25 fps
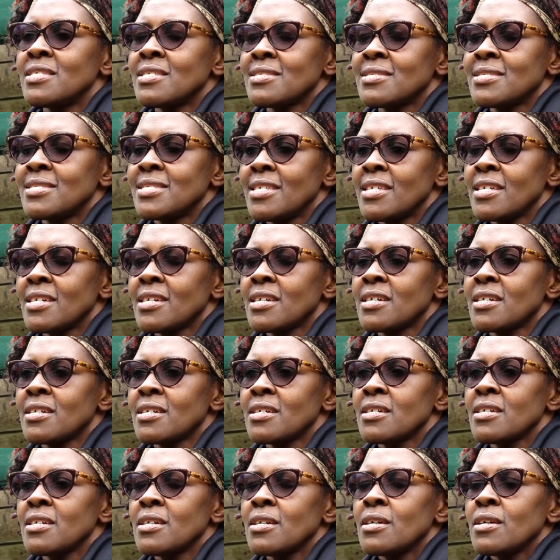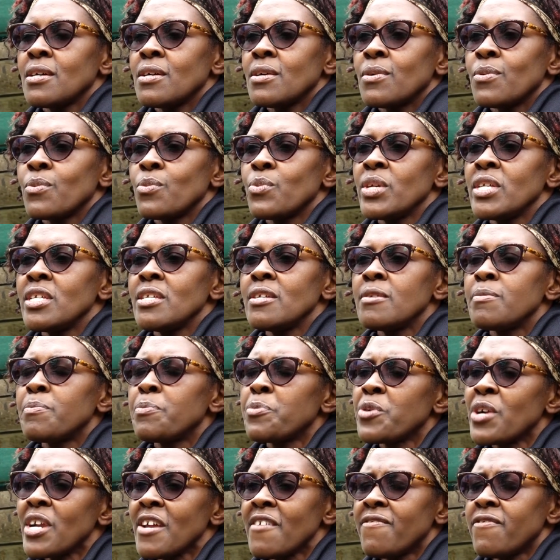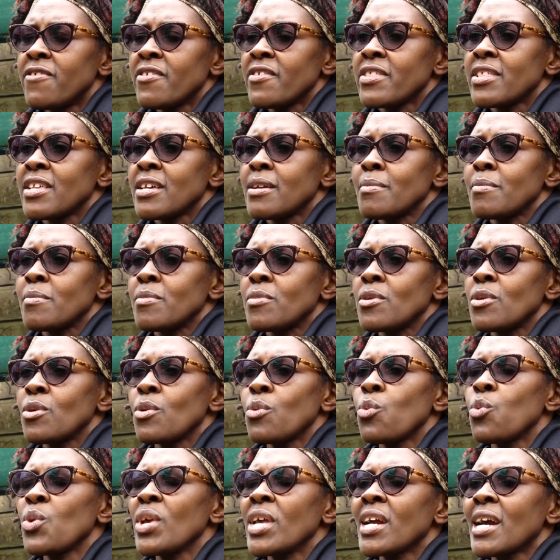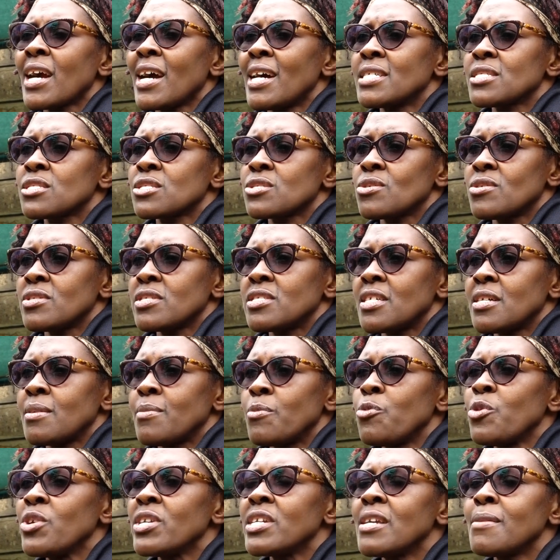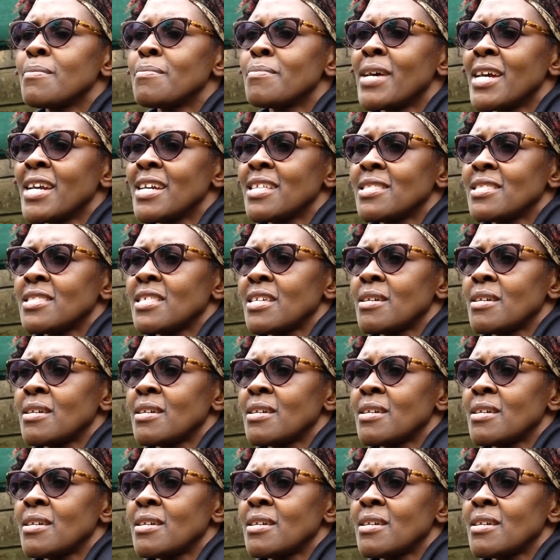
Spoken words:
the sick, we pray for them, we counsel them, we remind